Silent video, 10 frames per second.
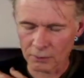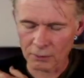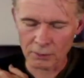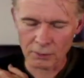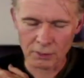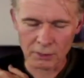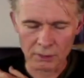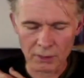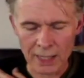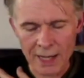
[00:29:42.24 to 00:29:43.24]

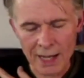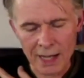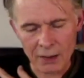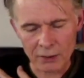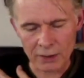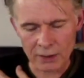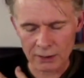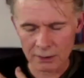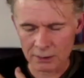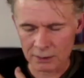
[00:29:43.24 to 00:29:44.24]

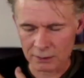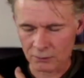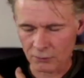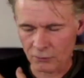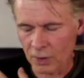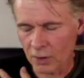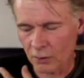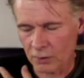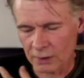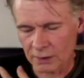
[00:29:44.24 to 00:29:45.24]
allowing that
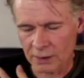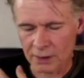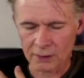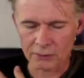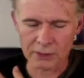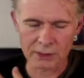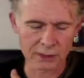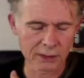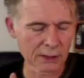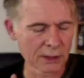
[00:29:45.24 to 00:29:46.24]
flow, that
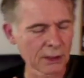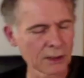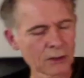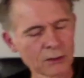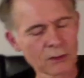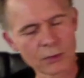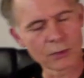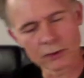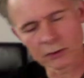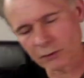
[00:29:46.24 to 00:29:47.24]
currenting into the
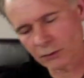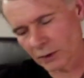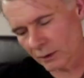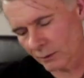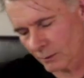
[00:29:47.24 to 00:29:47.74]
periphery.